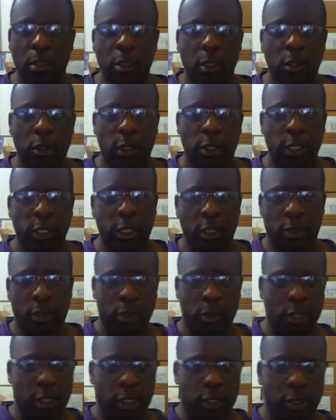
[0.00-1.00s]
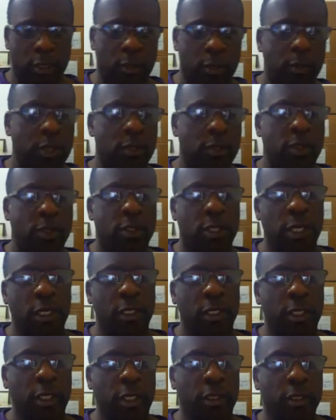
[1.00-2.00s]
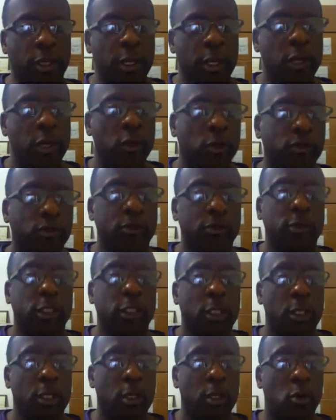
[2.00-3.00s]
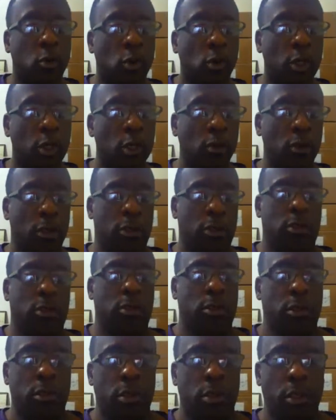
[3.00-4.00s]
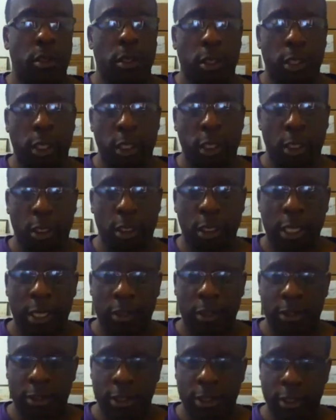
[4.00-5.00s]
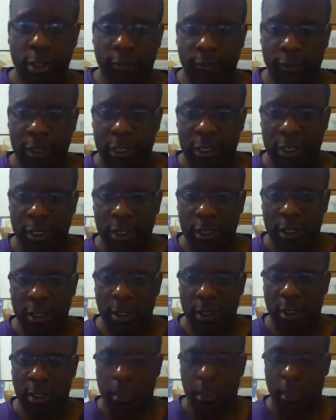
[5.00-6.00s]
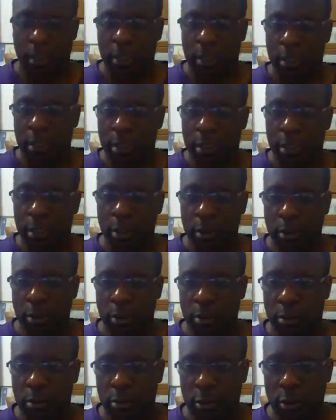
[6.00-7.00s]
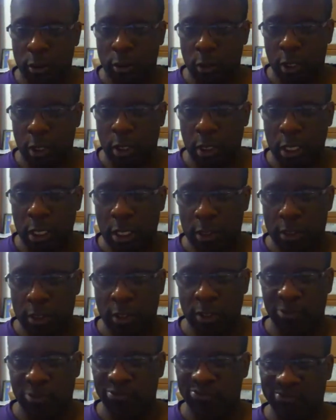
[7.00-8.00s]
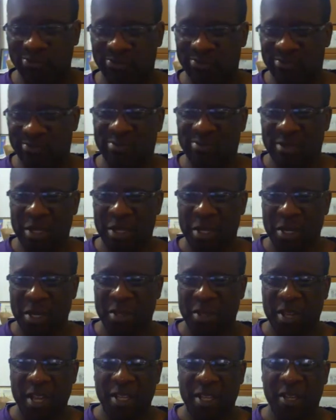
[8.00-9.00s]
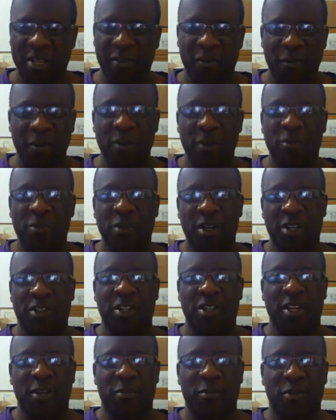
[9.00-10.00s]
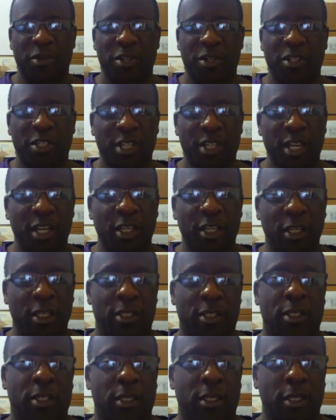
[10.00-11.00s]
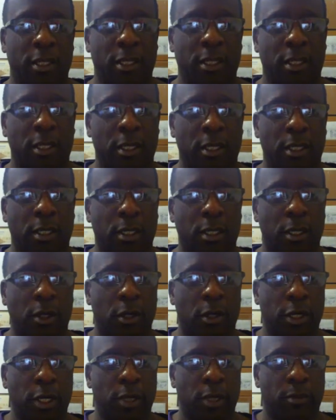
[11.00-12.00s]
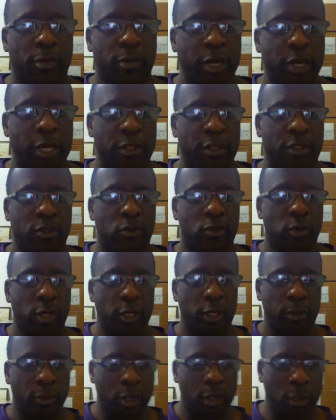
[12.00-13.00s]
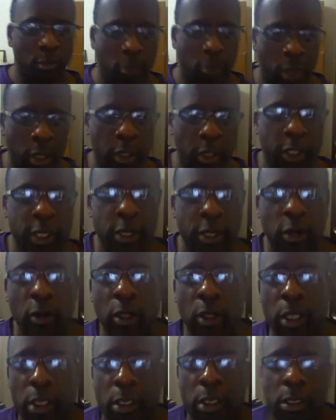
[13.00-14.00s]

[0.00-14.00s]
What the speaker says: Okay, so that's the message I laid there. Whoa, getting a lot of stuff. Oh, Nora Clausen. Thank you very much. I appreciate it. Okay, I'm past the 20-minute mark here.